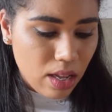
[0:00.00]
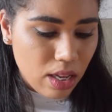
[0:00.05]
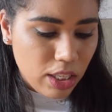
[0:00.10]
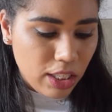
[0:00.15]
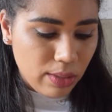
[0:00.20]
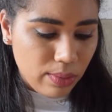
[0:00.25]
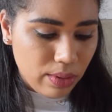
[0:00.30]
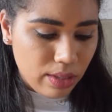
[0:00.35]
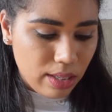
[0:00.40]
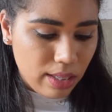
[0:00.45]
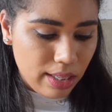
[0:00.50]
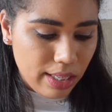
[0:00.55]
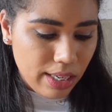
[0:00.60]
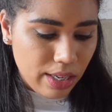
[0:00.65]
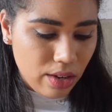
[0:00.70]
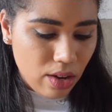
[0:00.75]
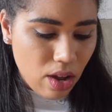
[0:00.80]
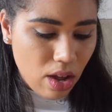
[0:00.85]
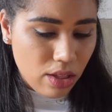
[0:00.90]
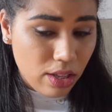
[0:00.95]
So we'll
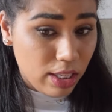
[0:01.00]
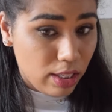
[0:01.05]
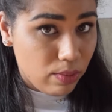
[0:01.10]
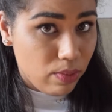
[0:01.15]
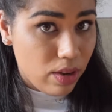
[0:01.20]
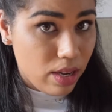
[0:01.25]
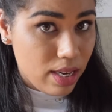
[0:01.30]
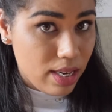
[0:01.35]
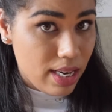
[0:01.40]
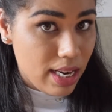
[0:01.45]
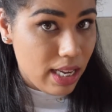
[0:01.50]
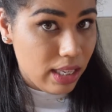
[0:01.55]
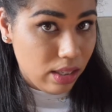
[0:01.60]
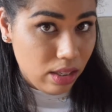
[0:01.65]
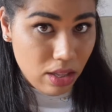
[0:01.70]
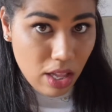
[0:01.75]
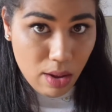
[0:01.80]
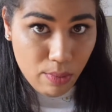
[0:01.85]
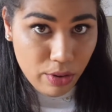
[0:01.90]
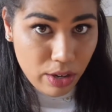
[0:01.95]
clear all. This one is a
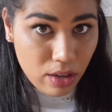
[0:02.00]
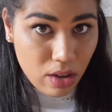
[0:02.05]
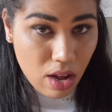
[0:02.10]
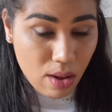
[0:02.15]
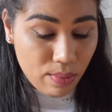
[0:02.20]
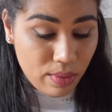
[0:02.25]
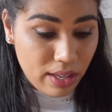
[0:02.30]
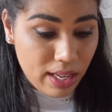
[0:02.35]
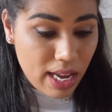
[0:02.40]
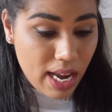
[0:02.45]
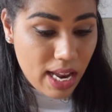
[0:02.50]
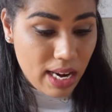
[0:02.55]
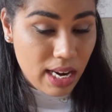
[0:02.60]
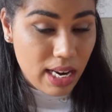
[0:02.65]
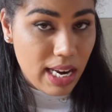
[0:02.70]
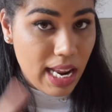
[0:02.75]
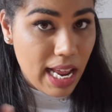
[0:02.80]
lot more complicated,